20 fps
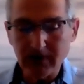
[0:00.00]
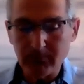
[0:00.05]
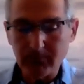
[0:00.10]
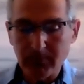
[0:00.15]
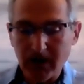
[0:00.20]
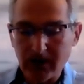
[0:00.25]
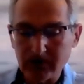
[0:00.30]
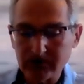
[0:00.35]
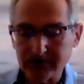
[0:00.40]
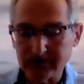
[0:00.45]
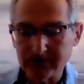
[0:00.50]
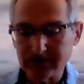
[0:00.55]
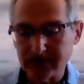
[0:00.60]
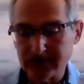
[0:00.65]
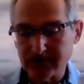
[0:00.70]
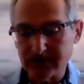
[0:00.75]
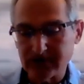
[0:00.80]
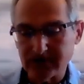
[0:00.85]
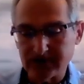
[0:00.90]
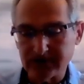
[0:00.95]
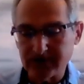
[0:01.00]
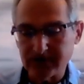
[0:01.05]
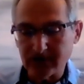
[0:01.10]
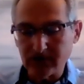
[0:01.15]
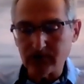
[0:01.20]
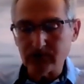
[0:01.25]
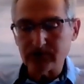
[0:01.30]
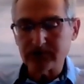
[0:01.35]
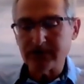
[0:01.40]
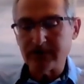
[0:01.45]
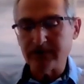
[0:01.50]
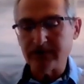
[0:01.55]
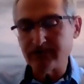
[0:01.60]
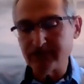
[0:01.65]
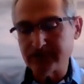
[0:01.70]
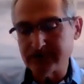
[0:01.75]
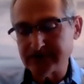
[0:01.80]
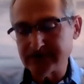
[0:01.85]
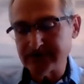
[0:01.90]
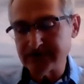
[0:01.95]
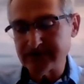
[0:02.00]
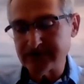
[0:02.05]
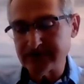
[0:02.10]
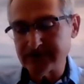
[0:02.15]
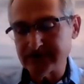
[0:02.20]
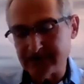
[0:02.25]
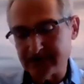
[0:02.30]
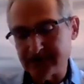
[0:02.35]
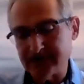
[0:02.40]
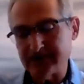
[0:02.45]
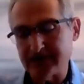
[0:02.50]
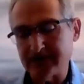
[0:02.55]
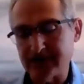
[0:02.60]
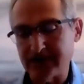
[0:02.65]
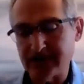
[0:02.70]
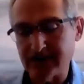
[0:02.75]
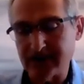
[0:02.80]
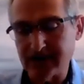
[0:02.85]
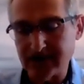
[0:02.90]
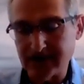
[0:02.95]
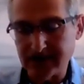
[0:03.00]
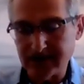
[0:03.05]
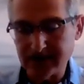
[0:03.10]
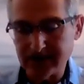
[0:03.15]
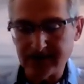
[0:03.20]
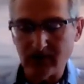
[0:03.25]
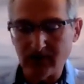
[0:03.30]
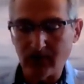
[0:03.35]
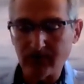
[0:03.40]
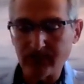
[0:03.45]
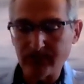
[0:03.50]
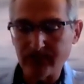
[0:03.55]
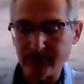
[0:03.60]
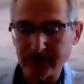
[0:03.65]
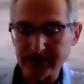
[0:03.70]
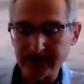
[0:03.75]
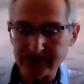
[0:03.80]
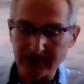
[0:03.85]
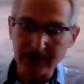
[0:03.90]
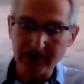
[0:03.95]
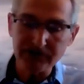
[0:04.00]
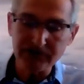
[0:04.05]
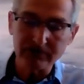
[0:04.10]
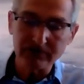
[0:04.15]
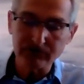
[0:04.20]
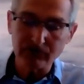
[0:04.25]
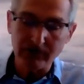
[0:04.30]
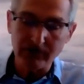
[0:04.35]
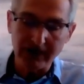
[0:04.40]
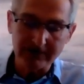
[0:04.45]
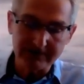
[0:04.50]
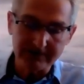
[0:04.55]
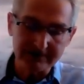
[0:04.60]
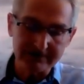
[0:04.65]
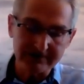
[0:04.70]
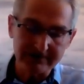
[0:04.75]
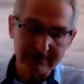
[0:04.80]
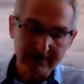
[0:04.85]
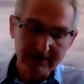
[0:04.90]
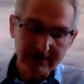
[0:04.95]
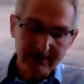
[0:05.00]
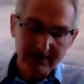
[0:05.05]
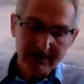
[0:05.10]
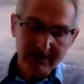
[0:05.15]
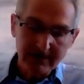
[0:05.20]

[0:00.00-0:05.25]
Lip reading: I was talking about the good influences of international traders.